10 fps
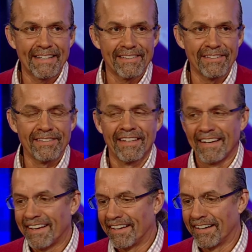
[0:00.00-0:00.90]
Texas,
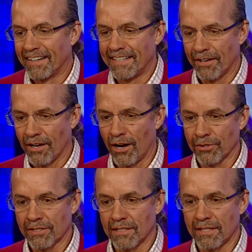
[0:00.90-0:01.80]
down to
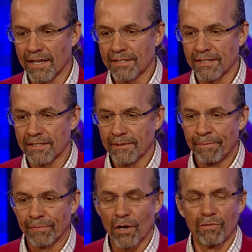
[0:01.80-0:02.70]
Austin, Texas,
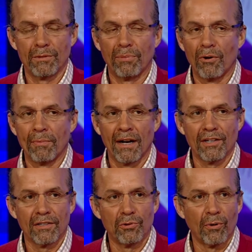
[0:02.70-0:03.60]
over to
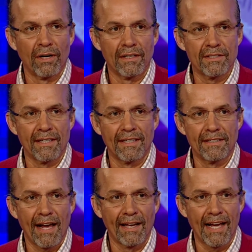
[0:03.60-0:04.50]
Beaumont, New Orleans,
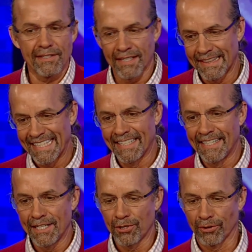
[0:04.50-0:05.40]
and Tallahassee, and then
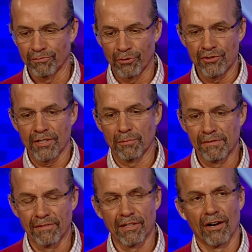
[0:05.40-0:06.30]
to Daytona. First year
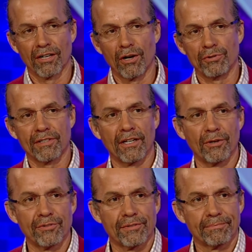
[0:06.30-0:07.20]
we've ever gone coast to coast.